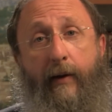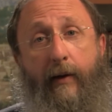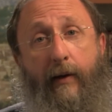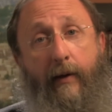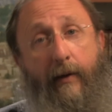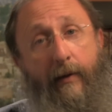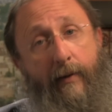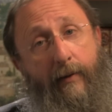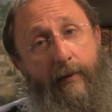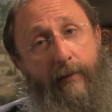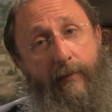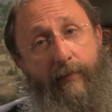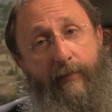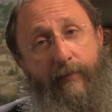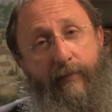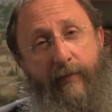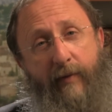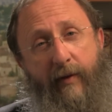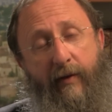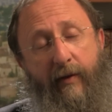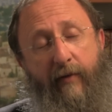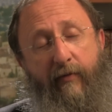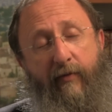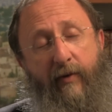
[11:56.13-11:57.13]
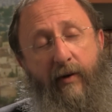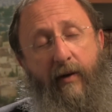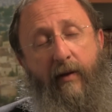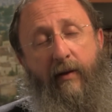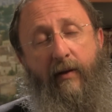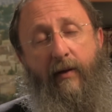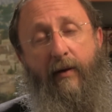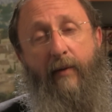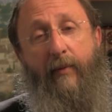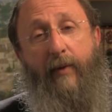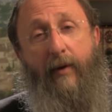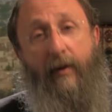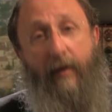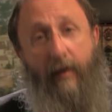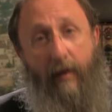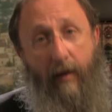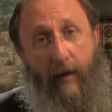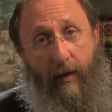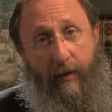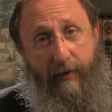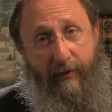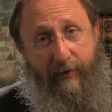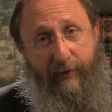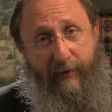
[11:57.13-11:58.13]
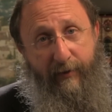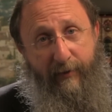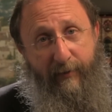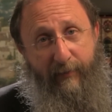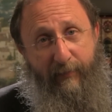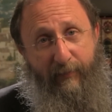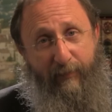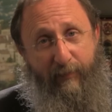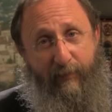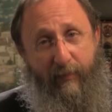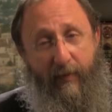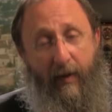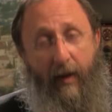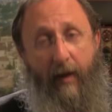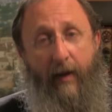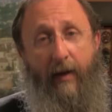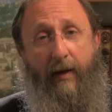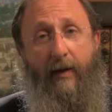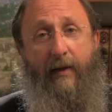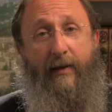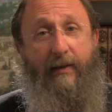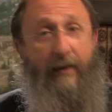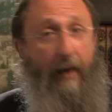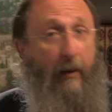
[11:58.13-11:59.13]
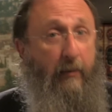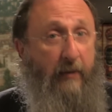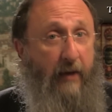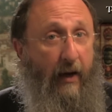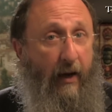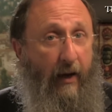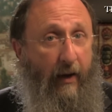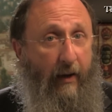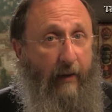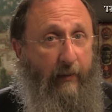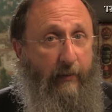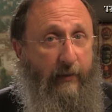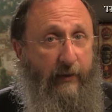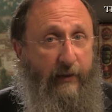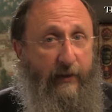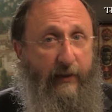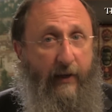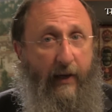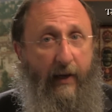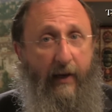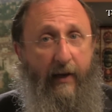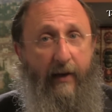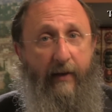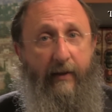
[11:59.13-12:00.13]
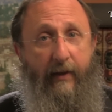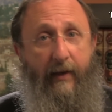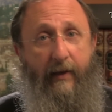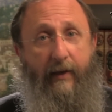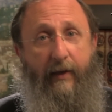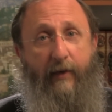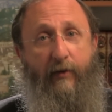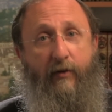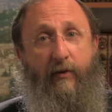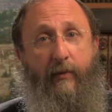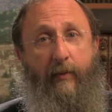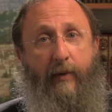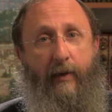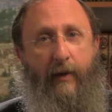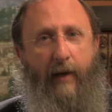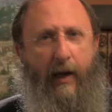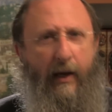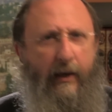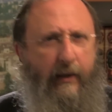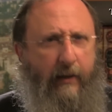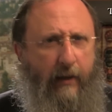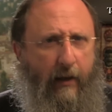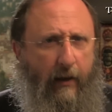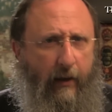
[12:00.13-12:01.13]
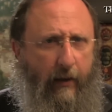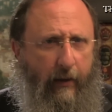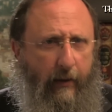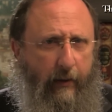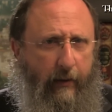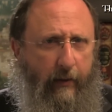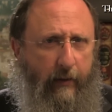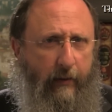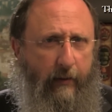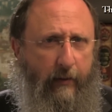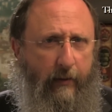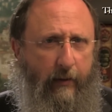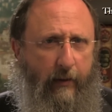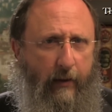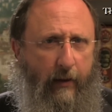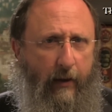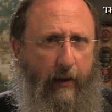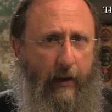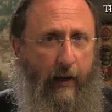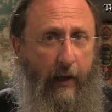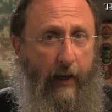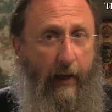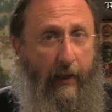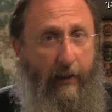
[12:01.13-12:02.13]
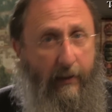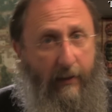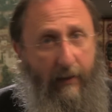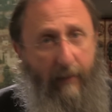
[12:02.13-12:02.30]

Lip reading: The funny thing about knots, sometimes they need to be untied, and